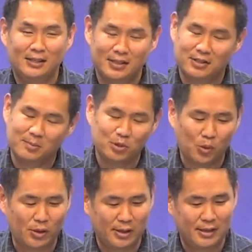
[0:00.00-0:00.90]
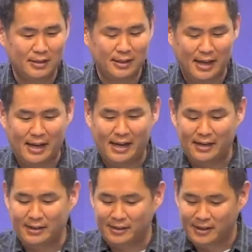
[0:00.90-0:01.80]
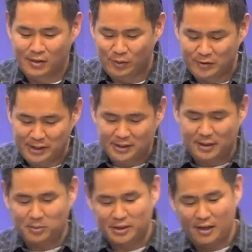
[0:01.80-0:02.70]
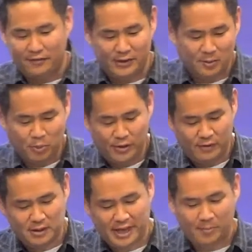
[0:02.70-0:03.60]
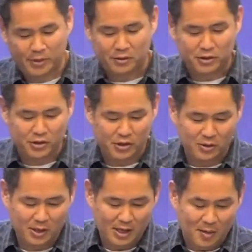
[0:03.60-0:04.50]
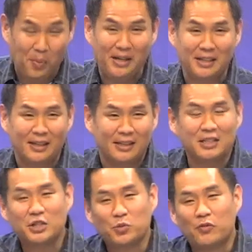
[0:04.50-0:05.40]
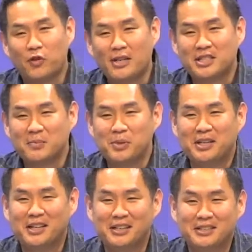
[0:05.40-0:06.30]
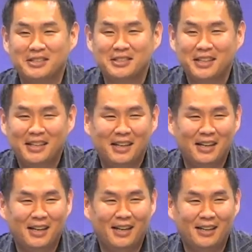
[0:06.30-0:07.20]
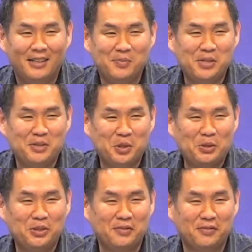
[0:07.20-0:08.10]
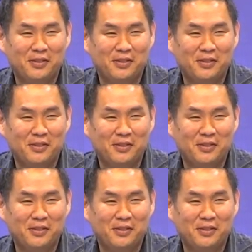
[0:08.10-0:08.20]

There's some sordidness in that, and we've seen some stuff in the previous chapters too. But this is refreshing because, uh, because Joseph,